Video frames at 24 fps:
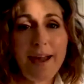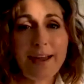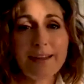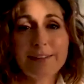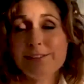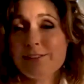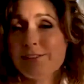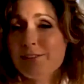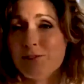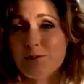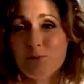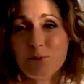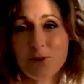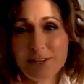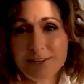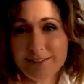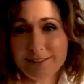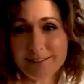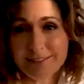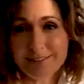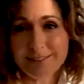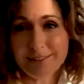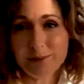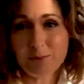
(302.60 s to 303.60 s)
and
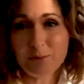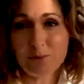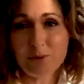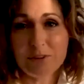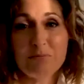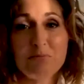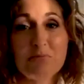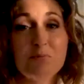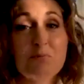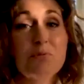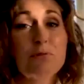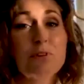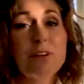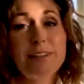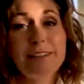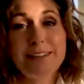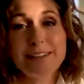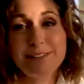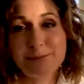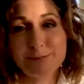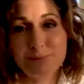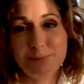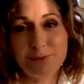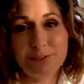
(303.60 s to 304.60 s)
Sweden with
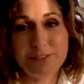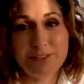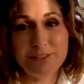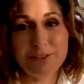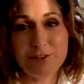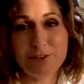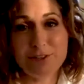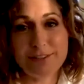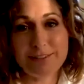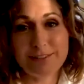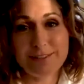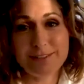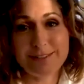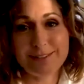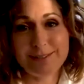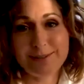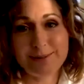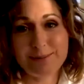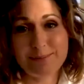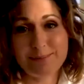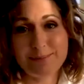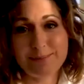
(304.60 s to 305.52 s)
brilliant musicians.